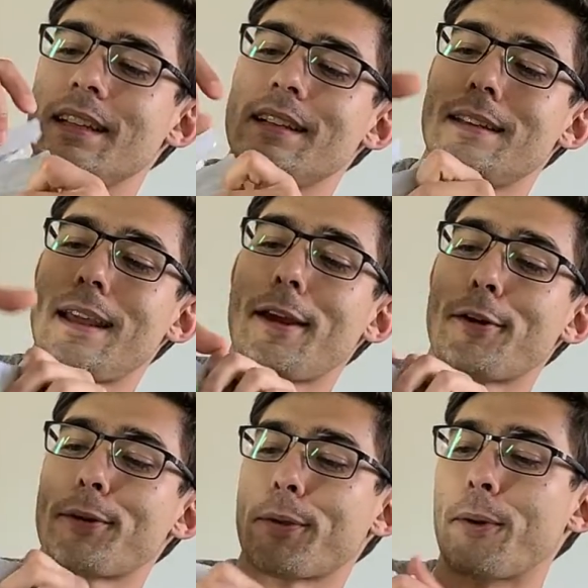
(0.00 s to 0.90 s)

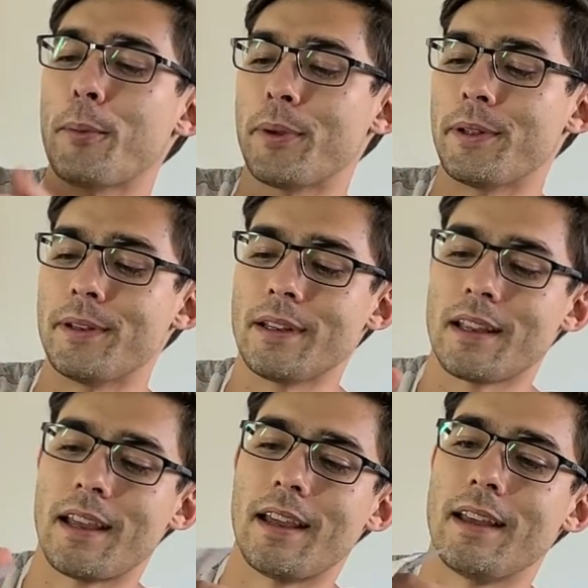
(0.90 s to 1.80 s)
tears open
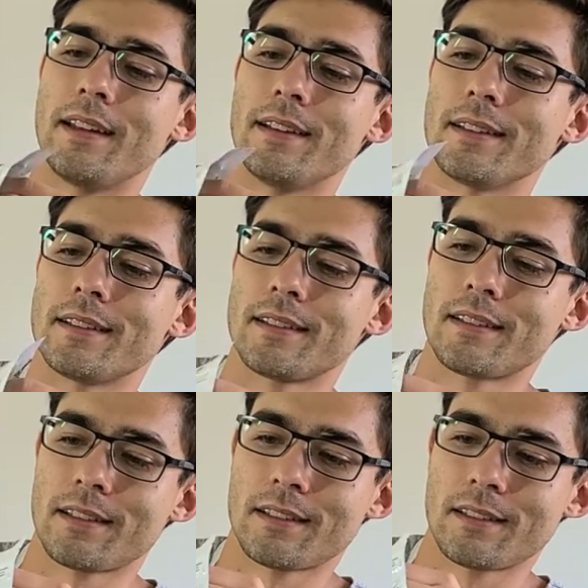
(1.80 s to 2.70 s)
and
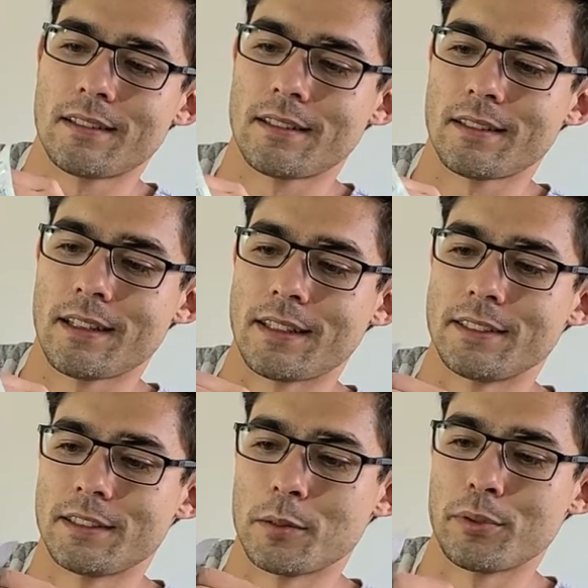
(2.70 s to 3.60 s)
like a
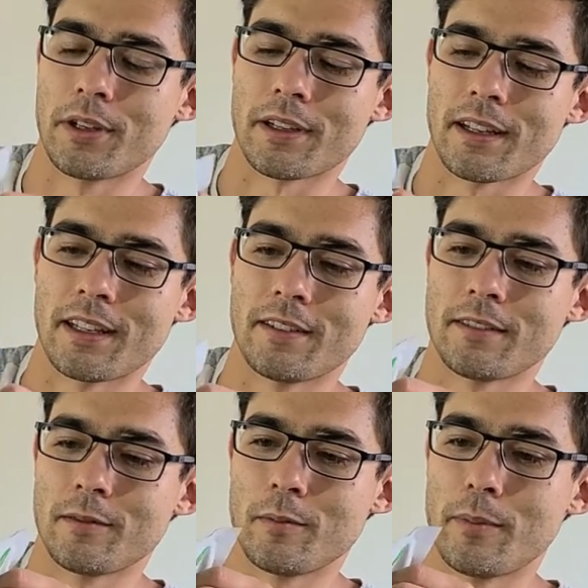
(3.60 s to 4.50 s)
Ziploc kind
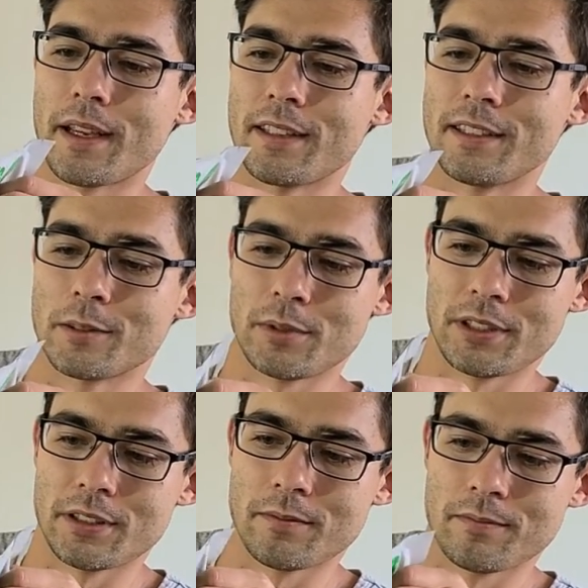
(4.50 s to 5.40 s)
of mechanism here